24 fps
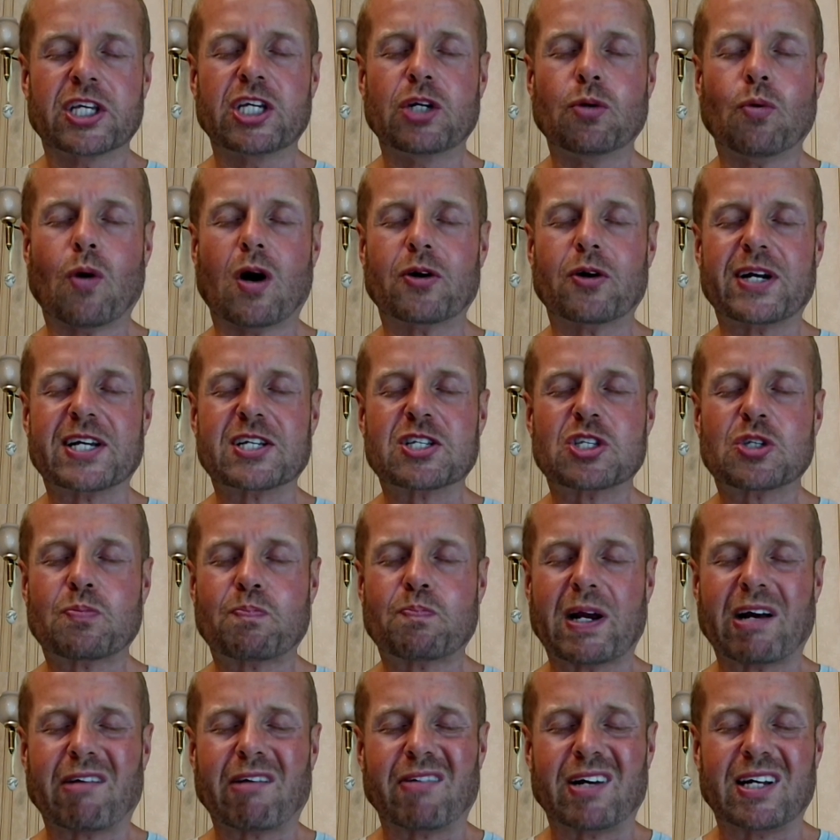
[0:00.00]
You want to
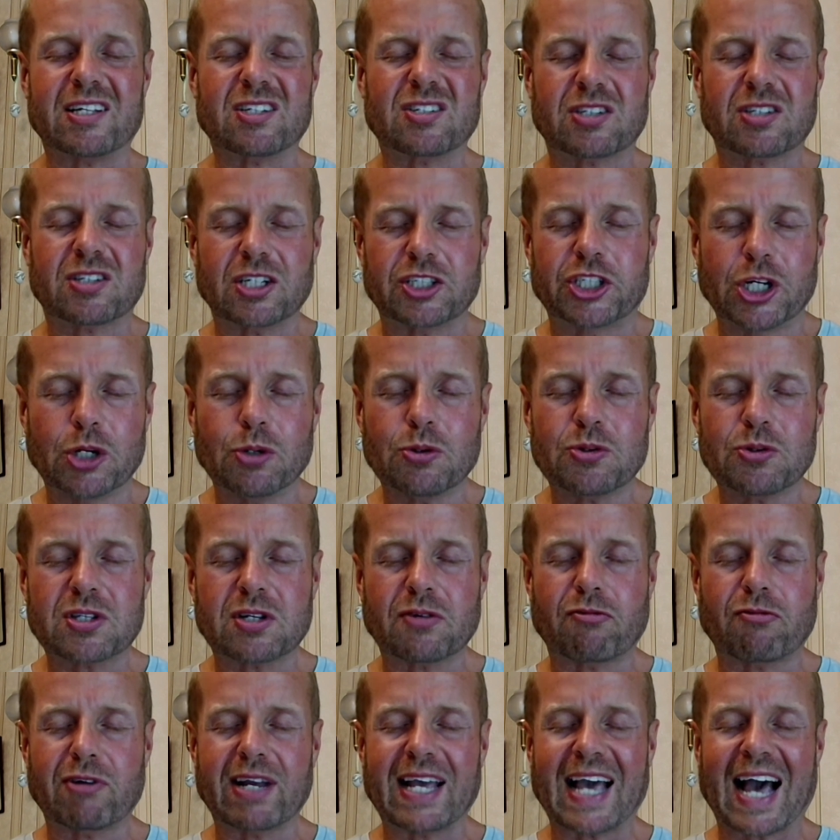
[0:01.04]
experience the juice
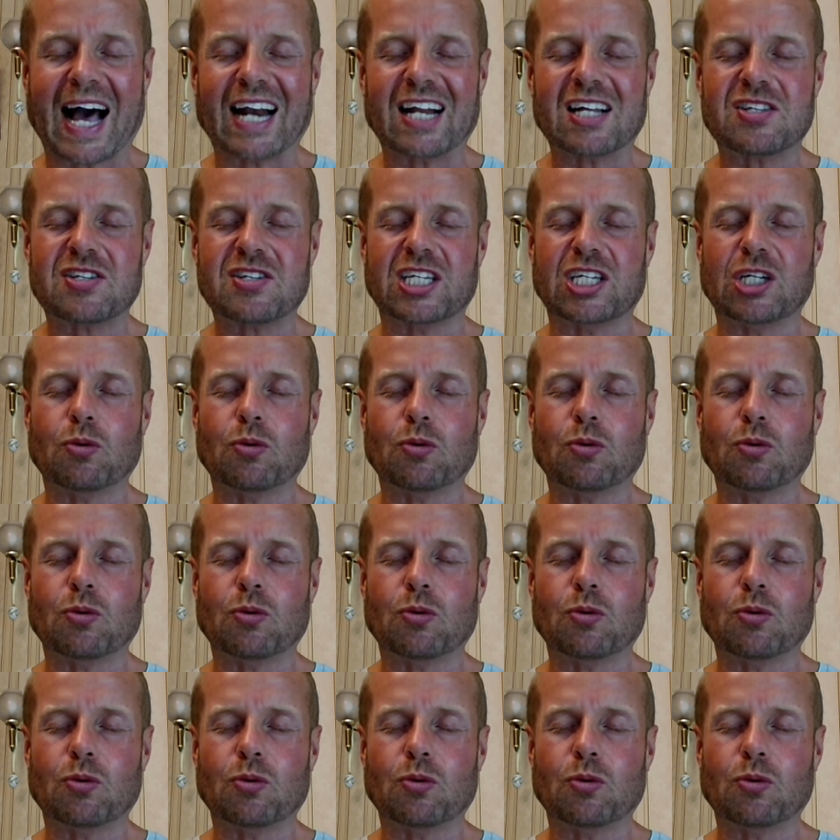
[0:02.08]
of reality.